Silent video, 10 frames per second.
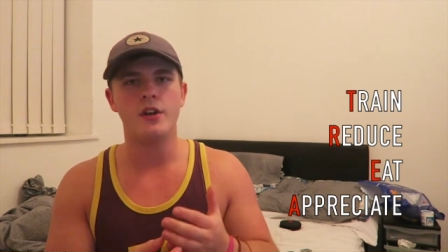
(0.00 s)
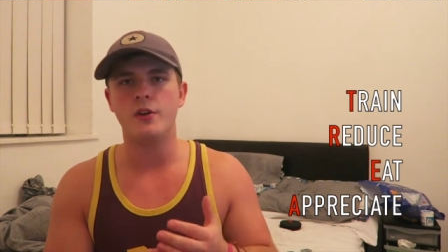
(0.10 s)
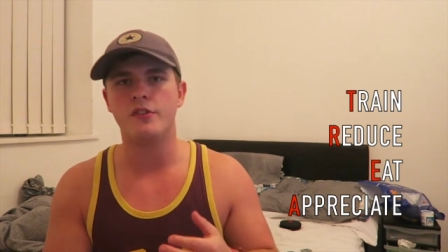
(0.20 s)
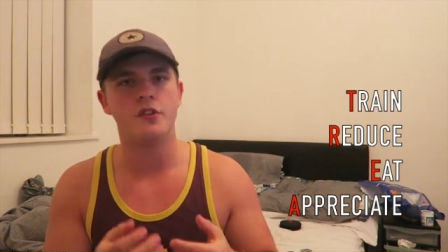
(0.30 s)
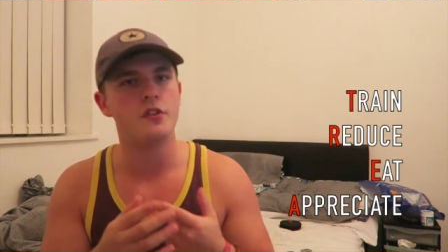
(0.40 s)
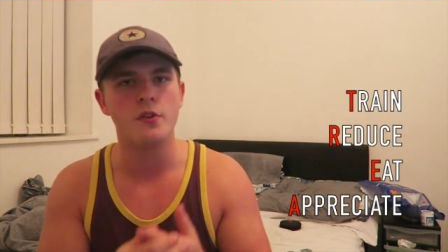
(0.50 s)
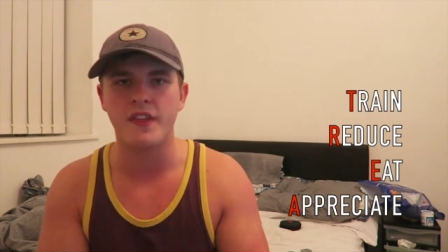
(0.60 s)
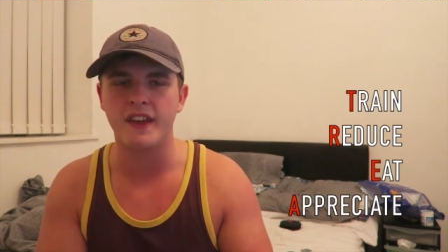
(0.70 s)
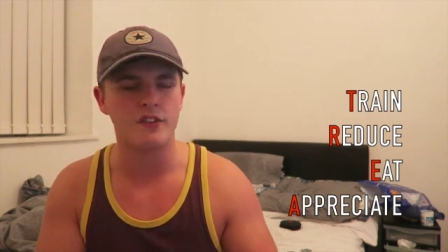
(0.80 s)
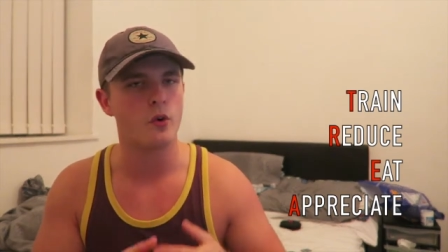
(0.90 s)
you to do
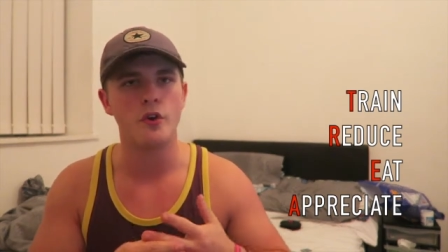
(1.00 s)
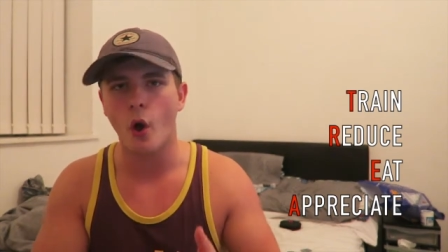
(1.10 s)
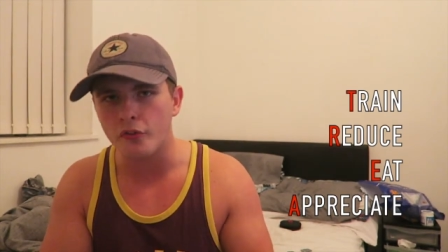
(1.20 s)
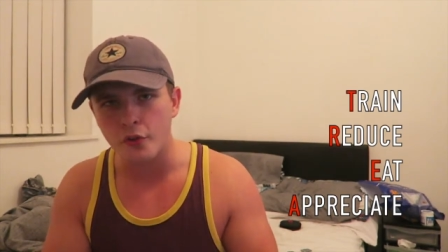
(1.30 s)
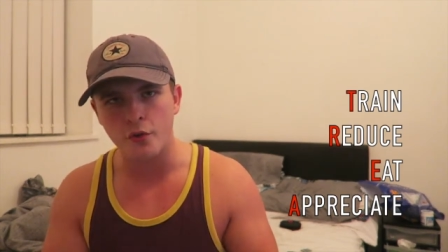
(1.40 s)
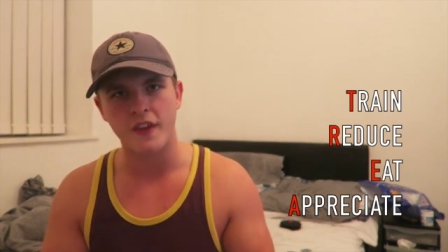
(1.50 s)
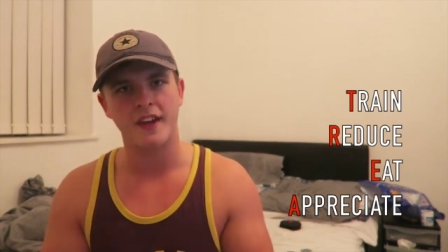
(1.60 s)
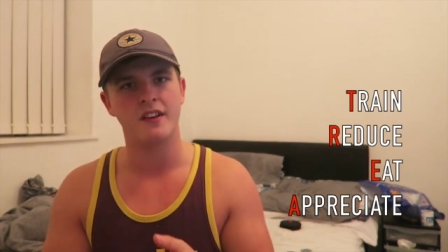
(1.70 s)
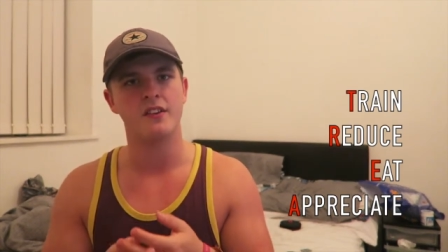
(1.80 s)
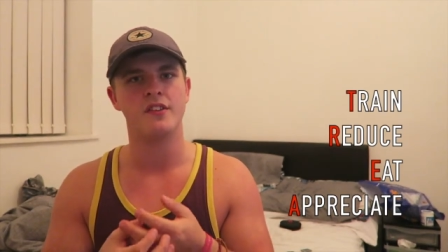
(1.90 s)
things or not do
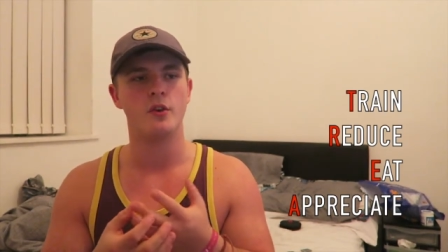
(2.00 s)
things